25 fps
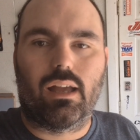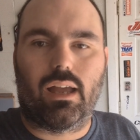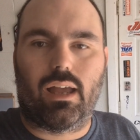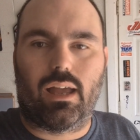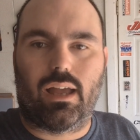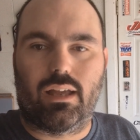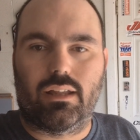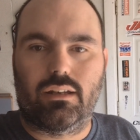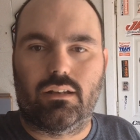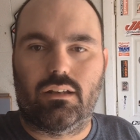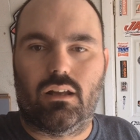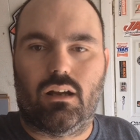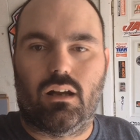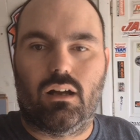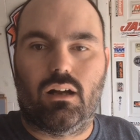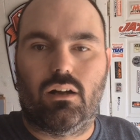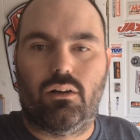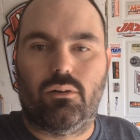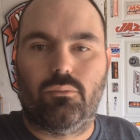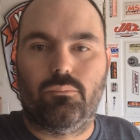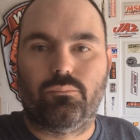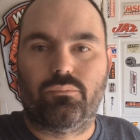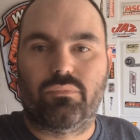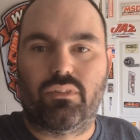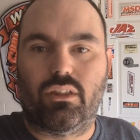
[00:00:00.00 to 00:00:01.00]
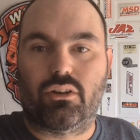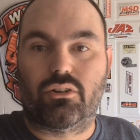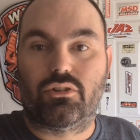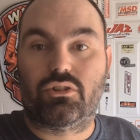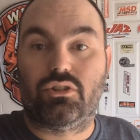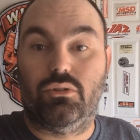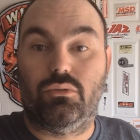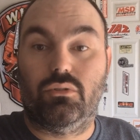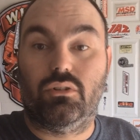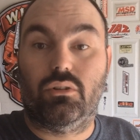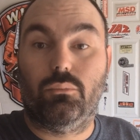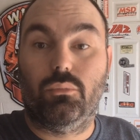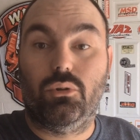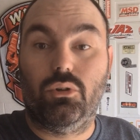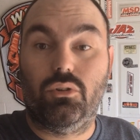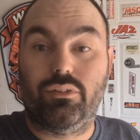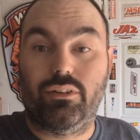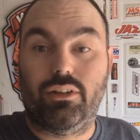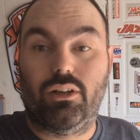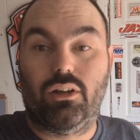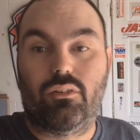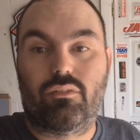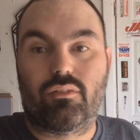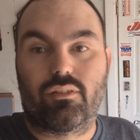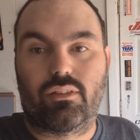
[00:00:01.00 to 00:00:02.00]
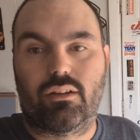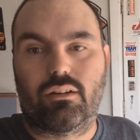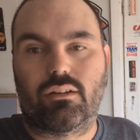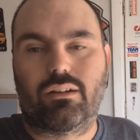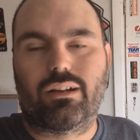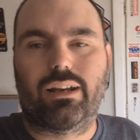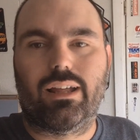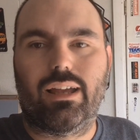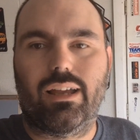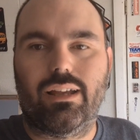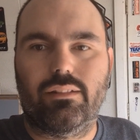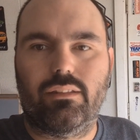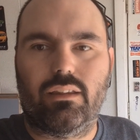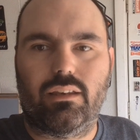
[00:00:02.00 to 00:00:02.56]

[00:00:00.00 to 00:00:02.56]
And they're shooting a movie over there today,